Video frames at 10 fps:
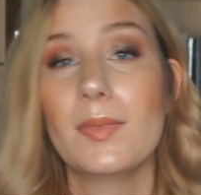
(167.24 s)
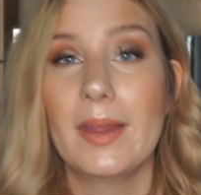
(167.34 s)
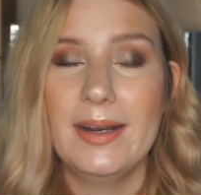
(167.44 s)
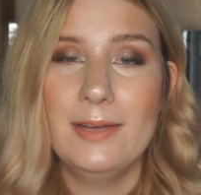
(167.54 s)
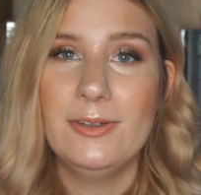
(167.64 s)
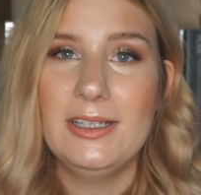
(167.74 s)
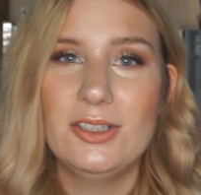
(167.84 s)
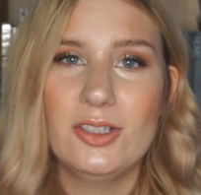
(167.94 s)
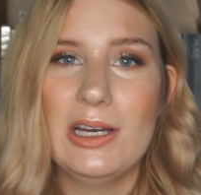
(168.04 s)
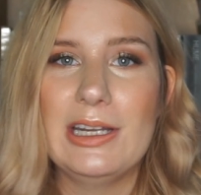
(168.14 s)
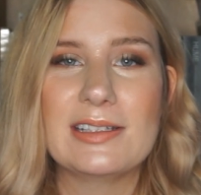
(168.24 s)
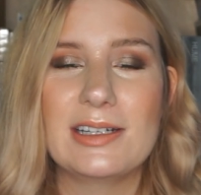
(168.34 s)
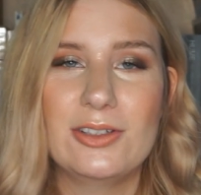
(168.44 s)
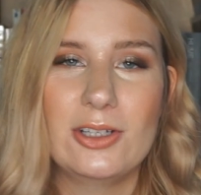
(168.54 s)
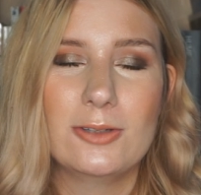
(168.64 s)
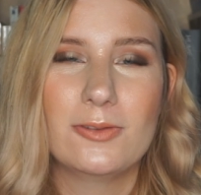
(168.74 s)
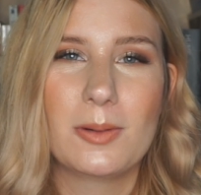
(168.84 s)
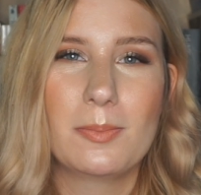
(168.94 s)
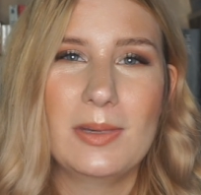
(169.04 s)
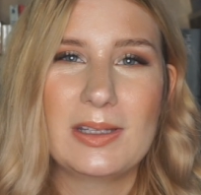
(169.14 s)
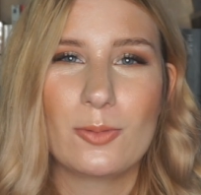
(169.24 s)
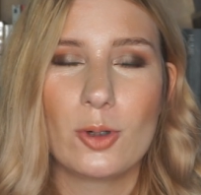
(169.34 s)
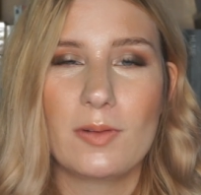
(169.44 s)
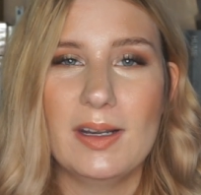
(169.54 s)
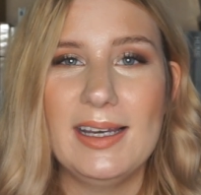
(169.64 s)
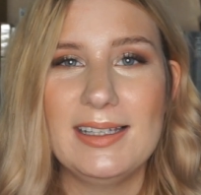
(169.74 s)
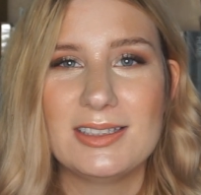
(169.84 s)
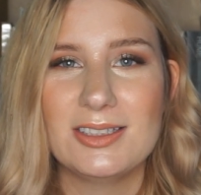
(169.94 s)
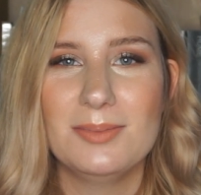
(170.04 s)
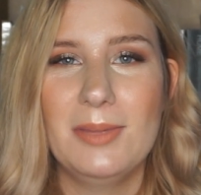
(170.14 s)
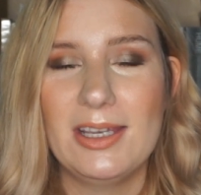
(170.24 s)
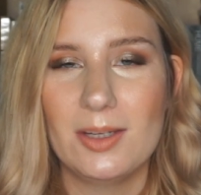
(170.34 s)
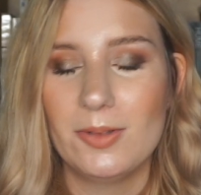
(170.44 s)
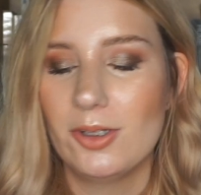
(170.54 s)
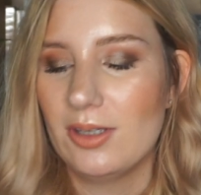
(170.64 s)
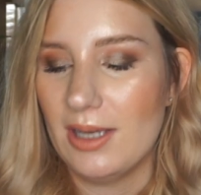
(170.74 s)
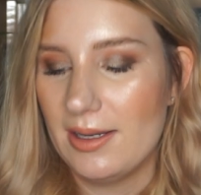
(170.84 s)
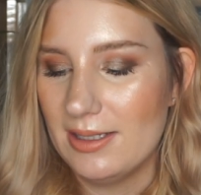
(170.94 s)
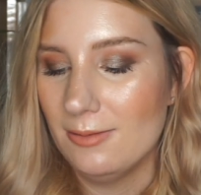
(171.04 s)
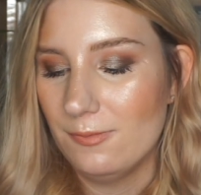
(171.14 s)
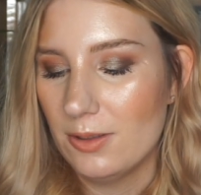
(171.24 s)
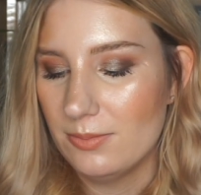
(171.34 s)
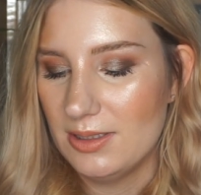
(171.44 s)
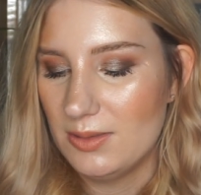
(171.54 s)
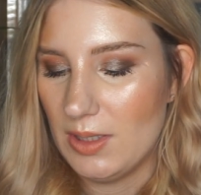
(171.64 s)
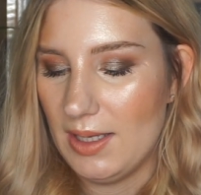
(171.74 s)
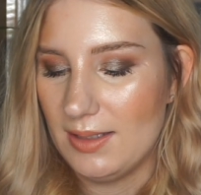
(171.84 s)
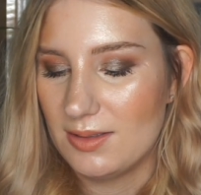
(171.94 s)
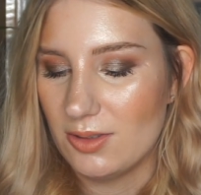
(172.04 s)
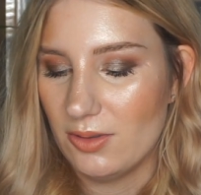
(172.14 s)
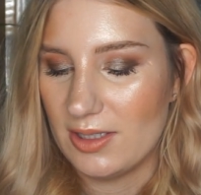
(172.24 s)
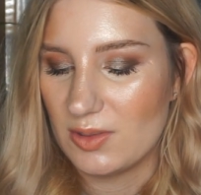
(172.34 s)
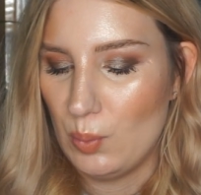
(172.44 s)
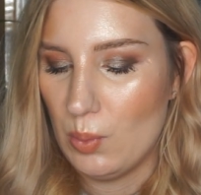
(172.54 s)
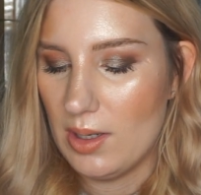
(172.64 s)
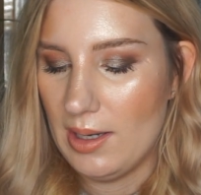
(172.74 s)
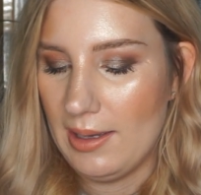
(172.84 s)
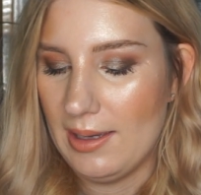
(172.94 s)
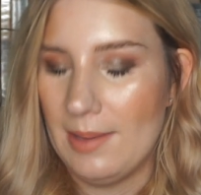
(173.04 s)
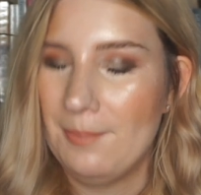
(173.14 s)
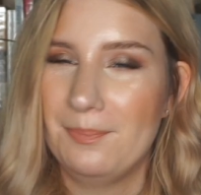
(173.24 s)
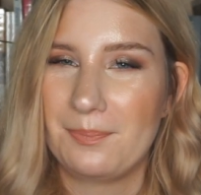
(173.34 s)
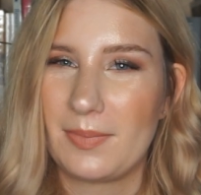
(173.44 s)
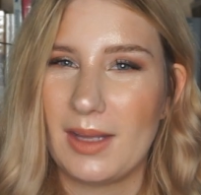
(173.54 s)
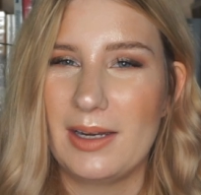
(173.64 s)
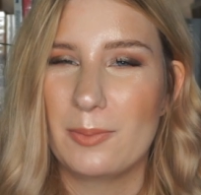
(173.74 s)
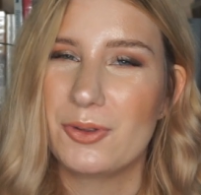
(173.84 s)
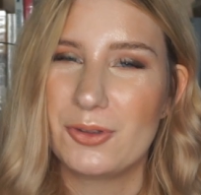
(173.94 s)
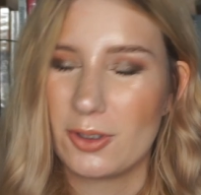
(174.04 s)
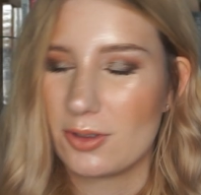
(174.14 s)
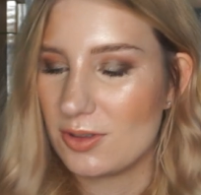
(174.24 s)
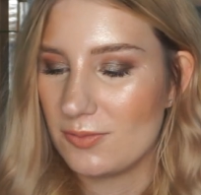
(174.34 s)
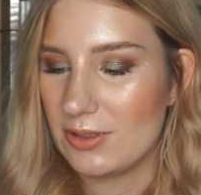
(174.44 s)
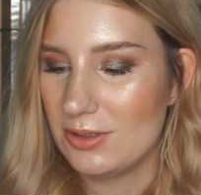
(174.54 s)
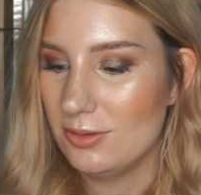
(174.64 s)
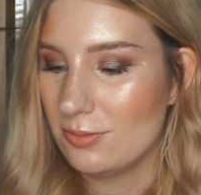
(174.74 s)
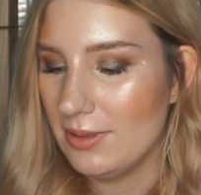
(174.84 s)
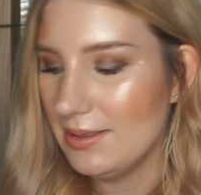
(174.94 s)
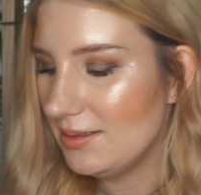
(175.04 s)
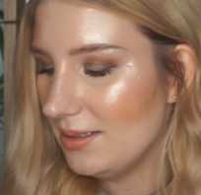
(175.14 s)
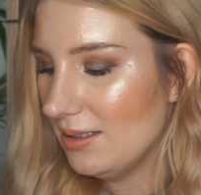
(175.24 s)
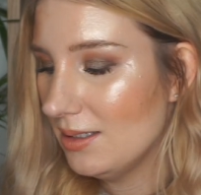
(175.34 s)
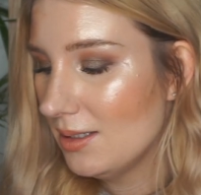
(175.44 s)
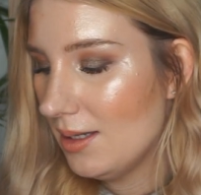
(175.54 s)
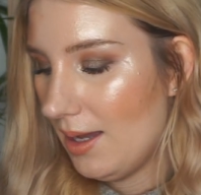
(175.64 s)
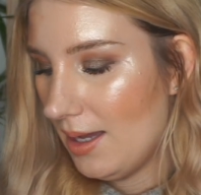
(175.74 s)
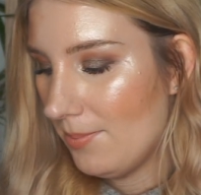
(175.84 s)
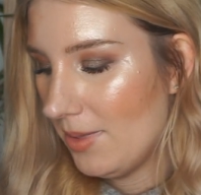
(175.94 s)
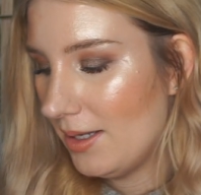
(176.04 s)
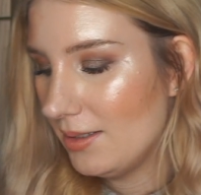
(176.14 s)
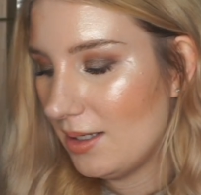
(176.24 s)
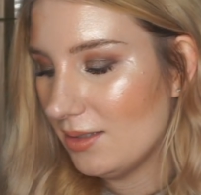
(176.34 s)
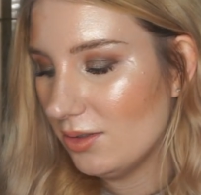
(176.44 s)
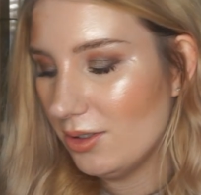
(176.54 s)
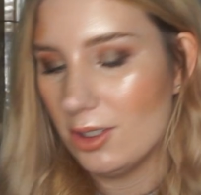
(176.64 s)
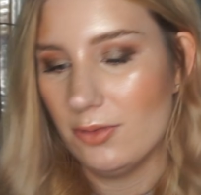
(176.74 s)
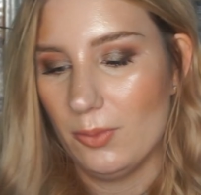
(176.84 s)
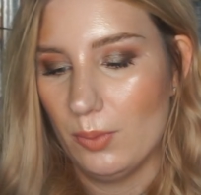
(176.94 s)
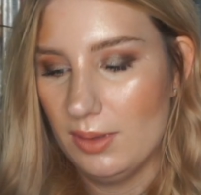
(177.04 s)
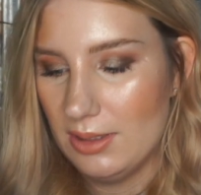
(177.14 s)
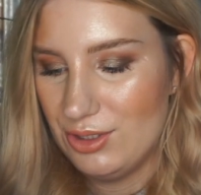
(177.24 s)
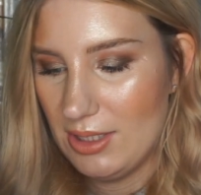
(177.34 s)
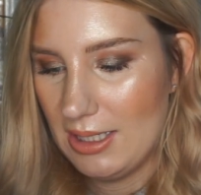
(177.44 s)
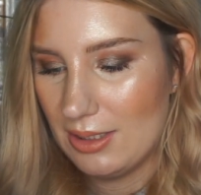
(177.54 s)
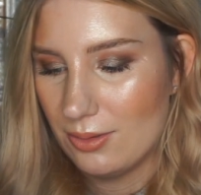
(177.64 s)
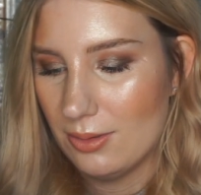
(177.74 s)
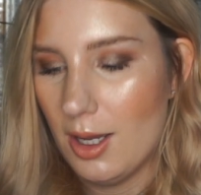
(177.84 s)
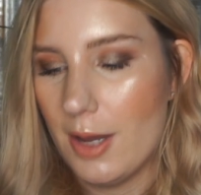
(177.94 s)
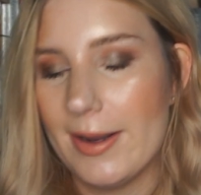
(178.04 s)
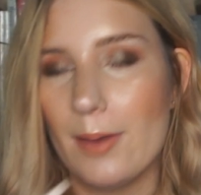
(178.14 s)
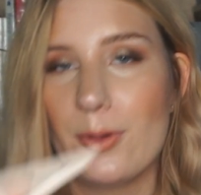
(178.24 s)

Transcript: And then for day 2, I decided to go for a bit more of a lighter makeup look. I didn't film this day, so that's why I didn't want to do something too crazy. And I started off with the shade Colada,